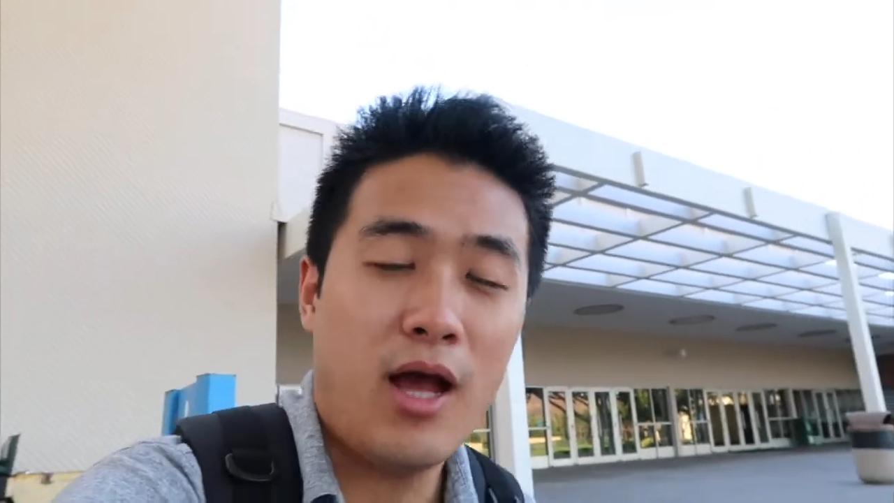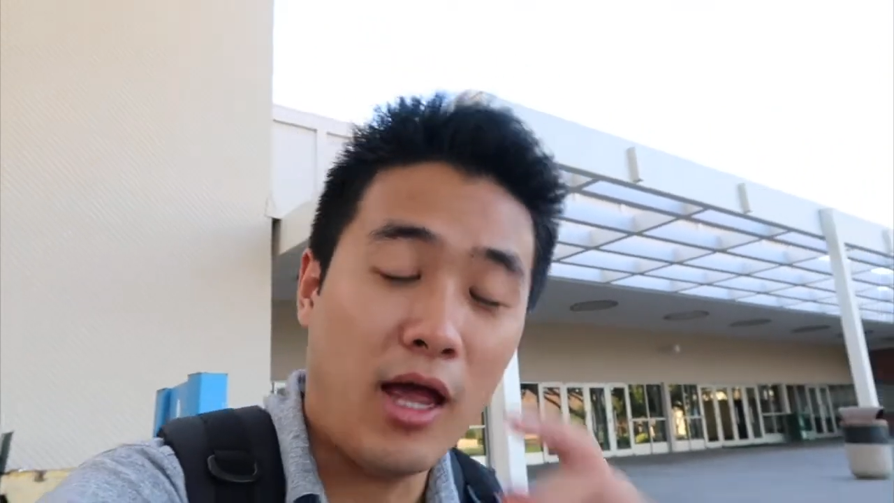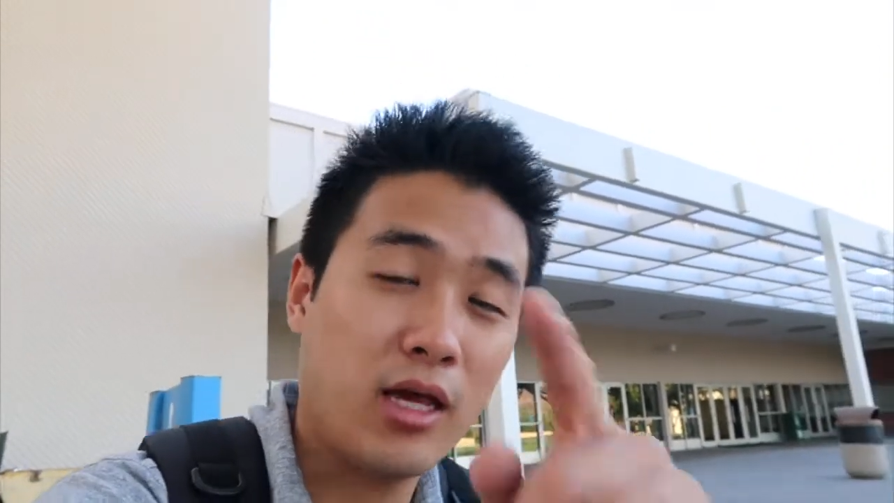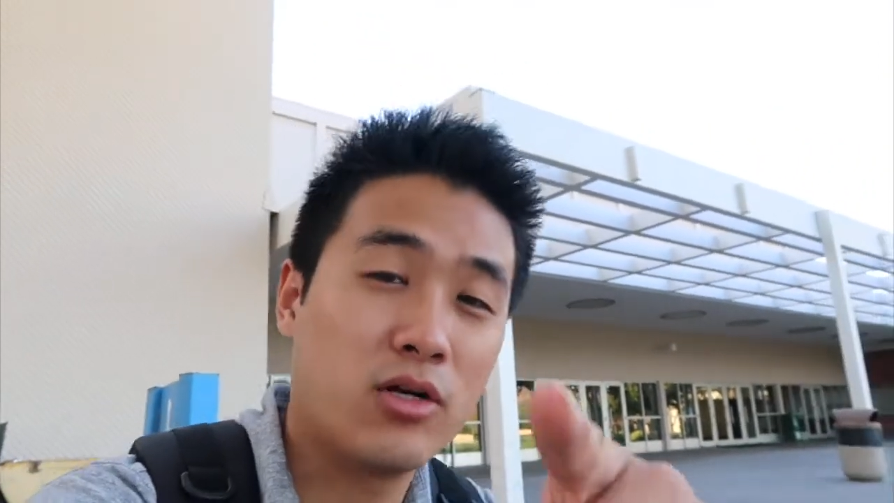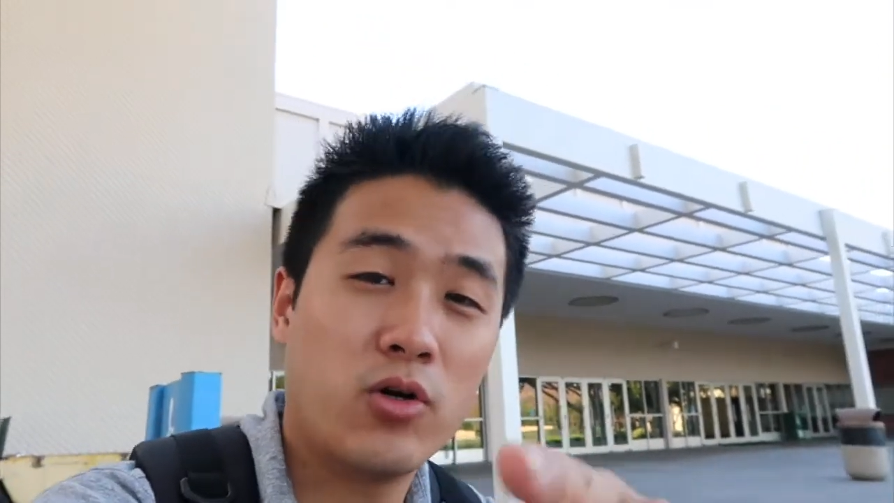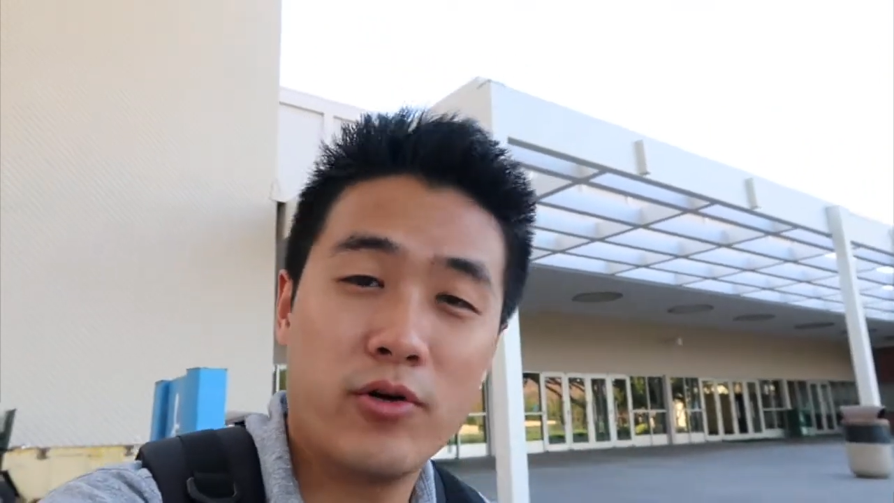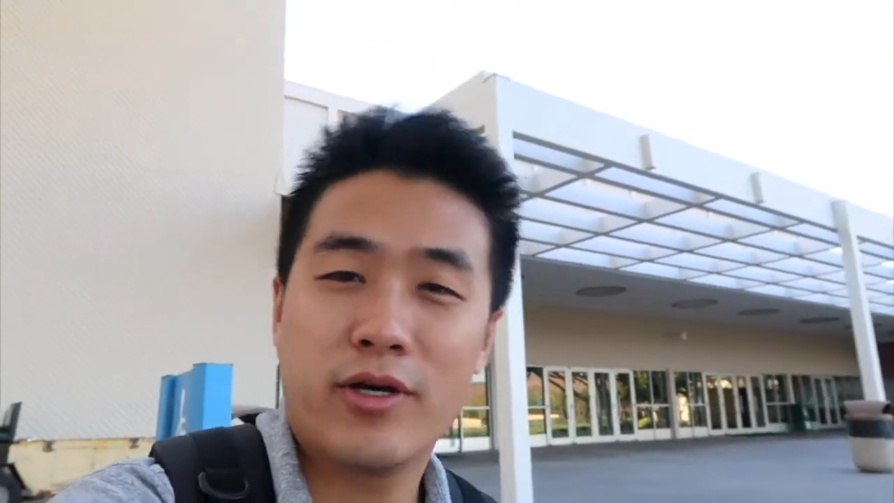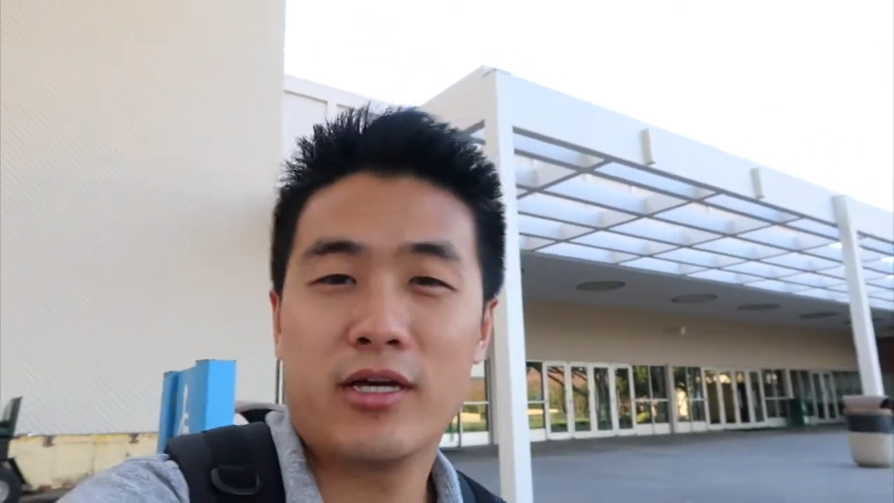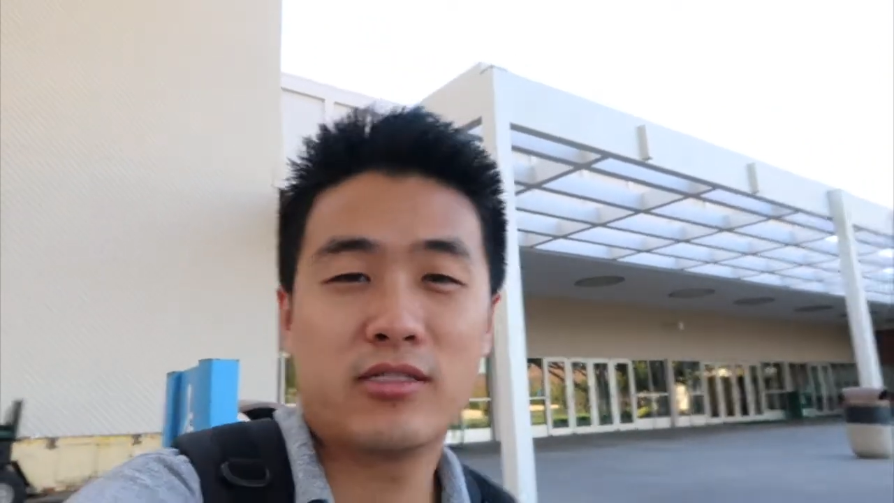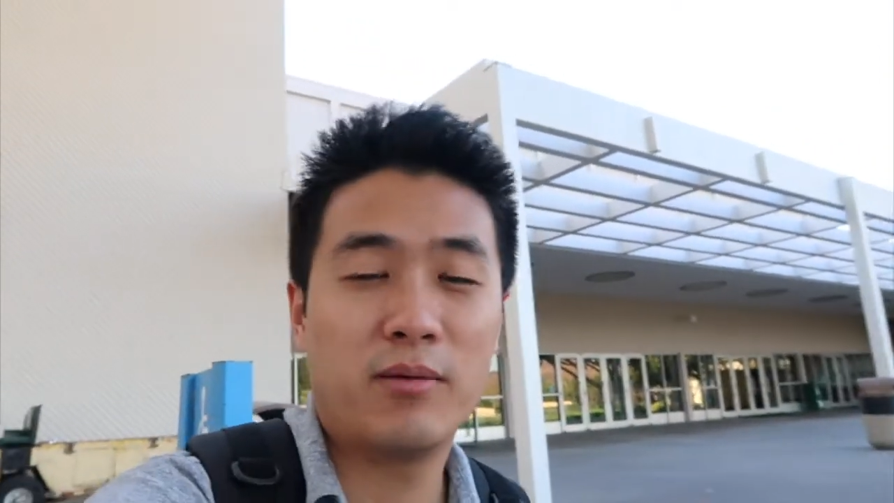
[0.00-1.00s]
I can roll you
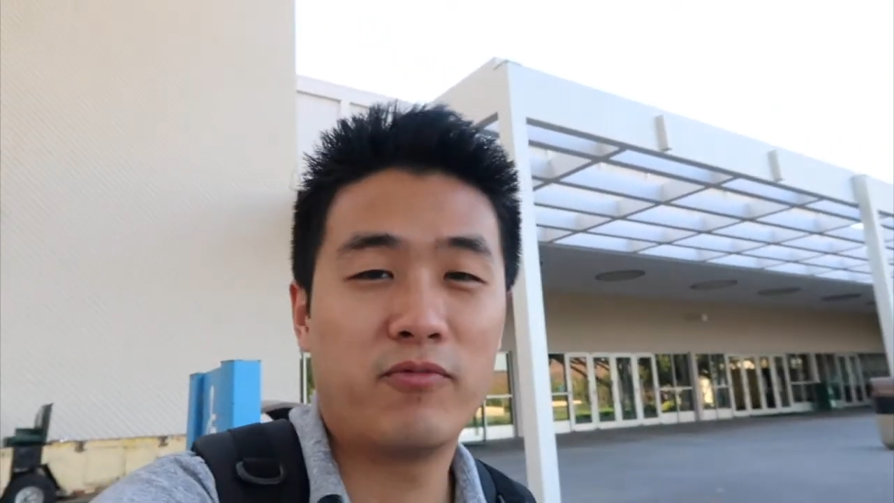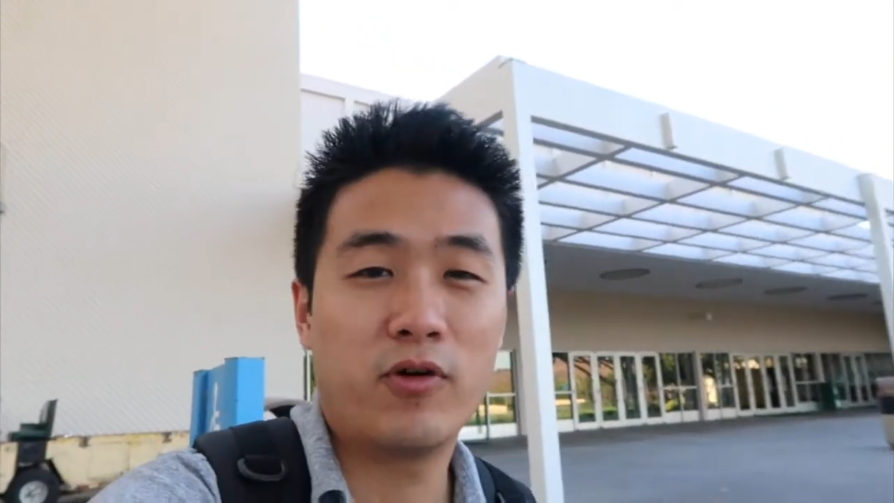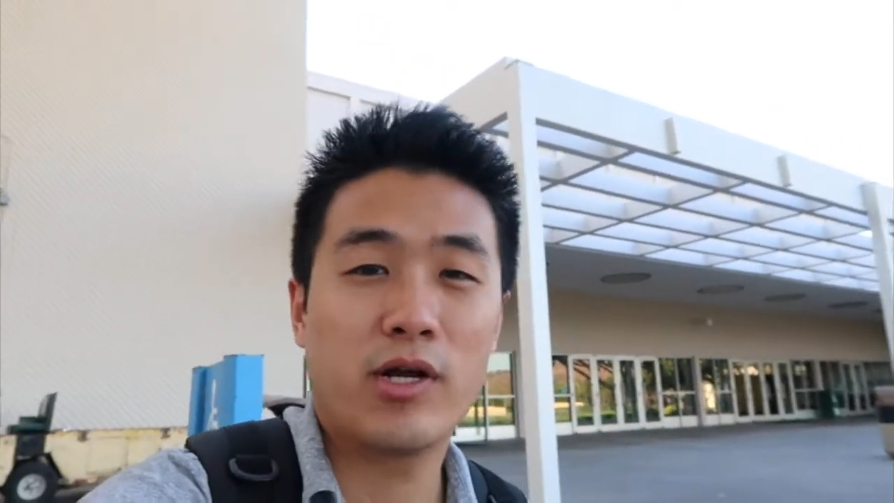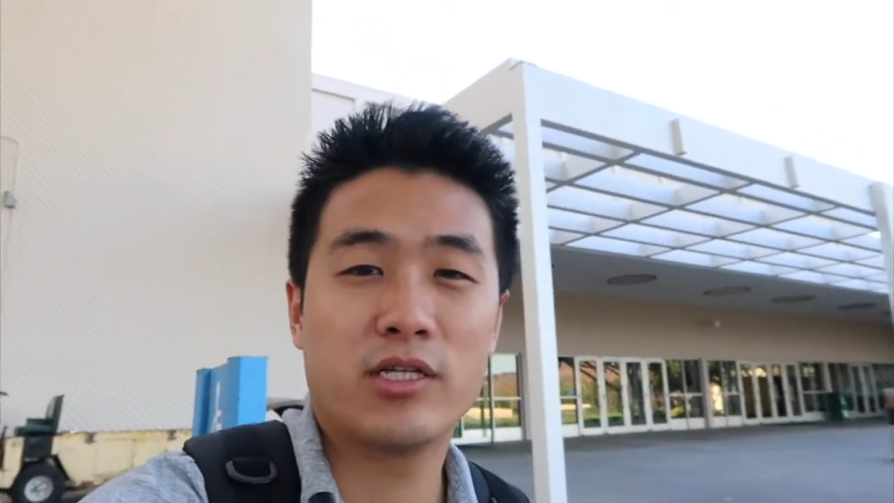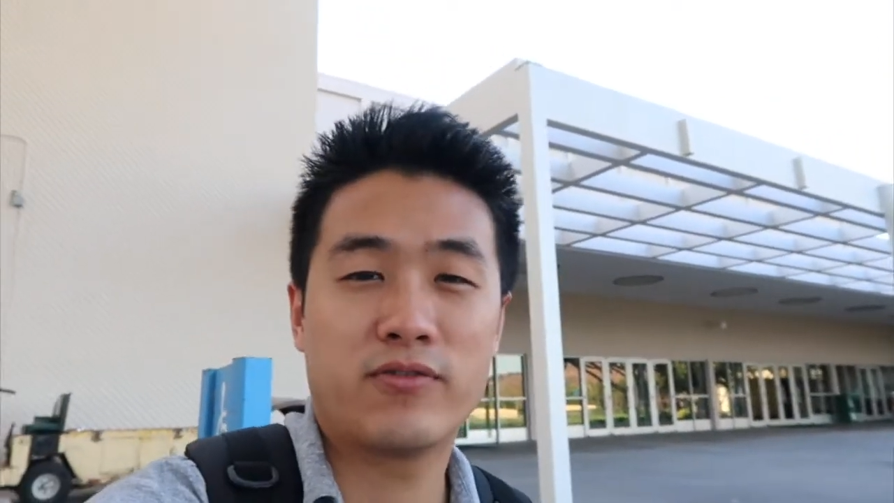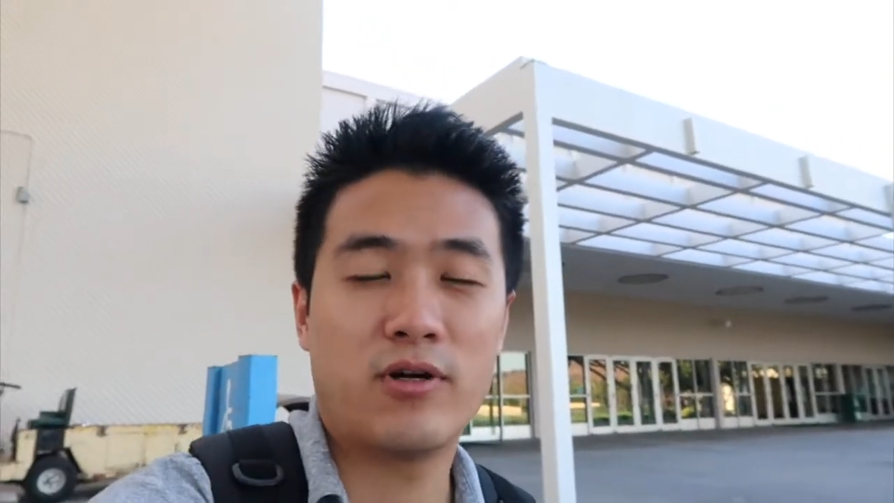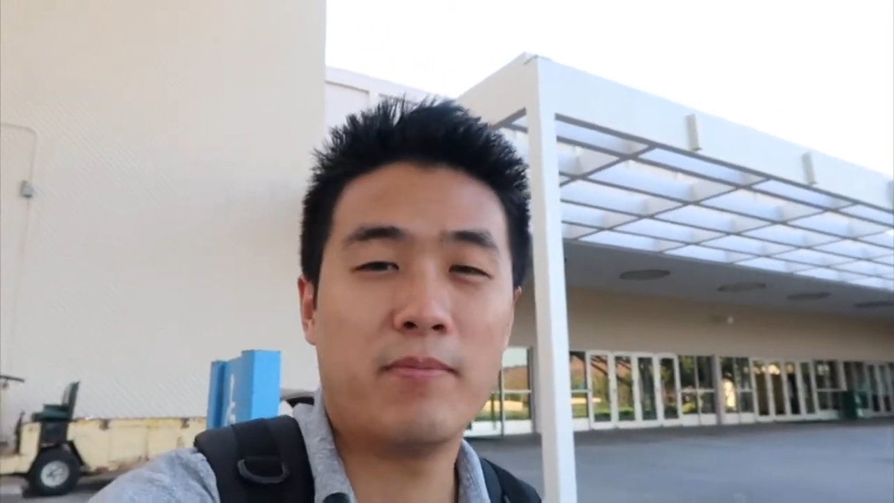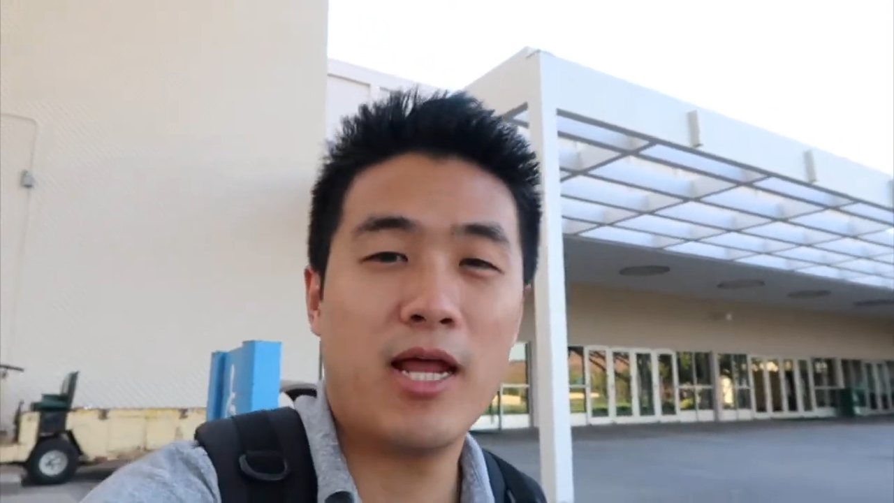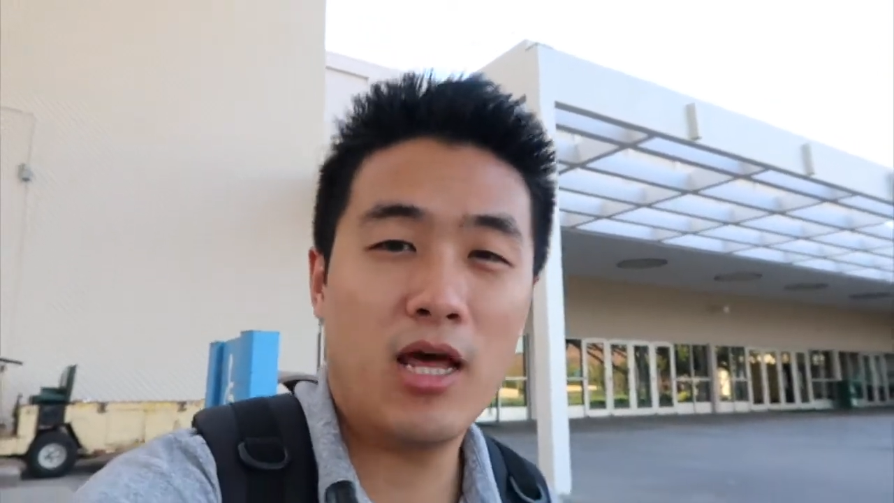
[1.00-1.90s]
guys some footage from my